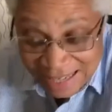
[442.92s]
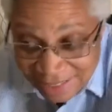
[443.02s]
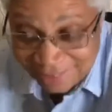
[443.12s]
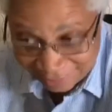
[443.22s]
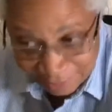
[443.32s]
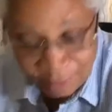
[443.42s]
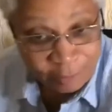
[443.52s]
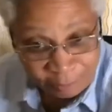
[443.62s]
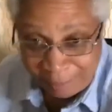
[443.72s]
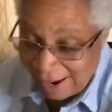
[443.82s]
is
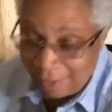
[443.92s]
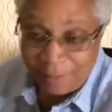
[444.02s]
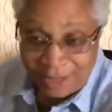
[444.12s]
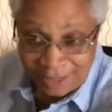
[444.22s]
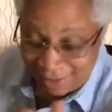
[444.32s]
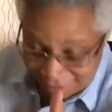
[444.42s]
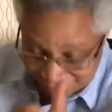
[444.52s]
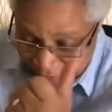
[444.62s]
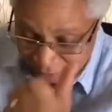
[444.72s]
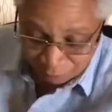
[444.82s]
very
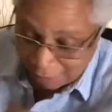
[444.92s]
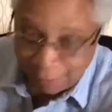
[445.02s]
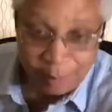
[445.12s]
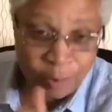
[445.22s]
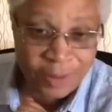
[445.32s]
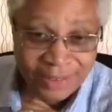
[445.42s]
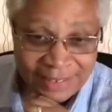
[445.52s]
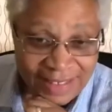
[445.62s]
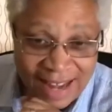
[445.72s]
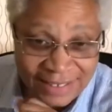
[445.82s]
important
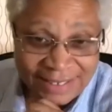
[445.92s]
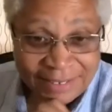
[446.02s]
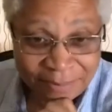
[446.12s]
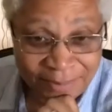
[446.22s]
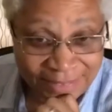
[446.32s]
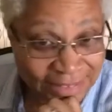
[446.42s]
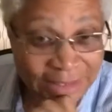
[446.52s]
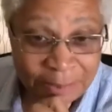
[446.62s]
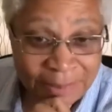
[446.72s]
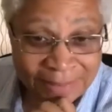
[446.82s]
in acting.
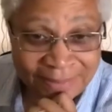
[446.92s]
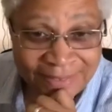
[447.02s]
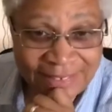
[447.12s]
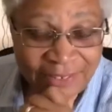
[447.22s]
Discipline. Definitely.